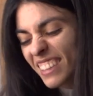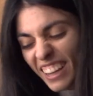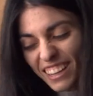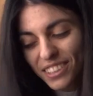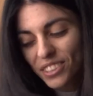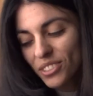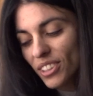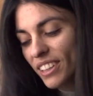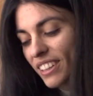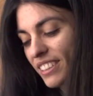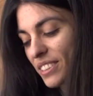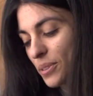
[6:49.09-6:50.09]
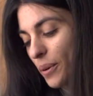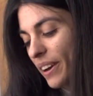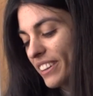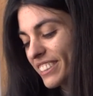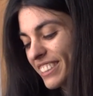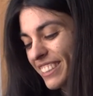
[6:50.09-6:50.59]
extra
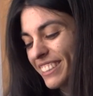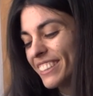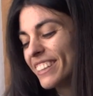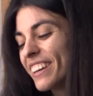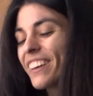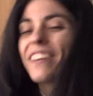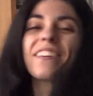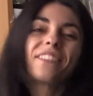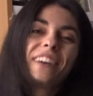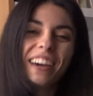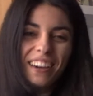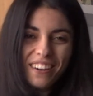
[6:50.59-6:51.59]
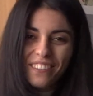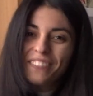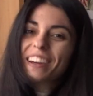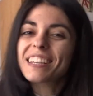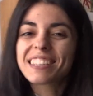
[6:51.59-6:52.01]
squares? wait a